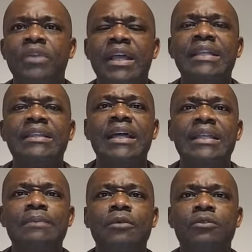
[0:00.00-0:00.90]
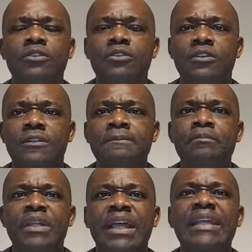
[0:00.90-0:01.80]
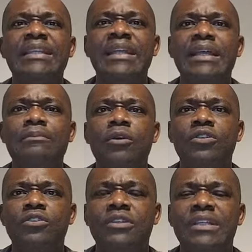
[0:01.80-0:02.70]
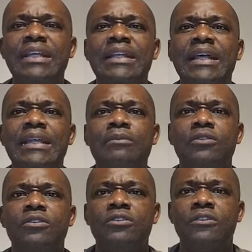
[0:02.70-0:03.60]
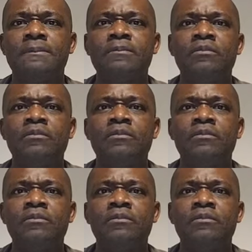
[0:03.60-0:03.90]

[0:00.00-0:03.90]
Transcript: In the name of Jesus. In the name of Jesus. In the name of Jesus.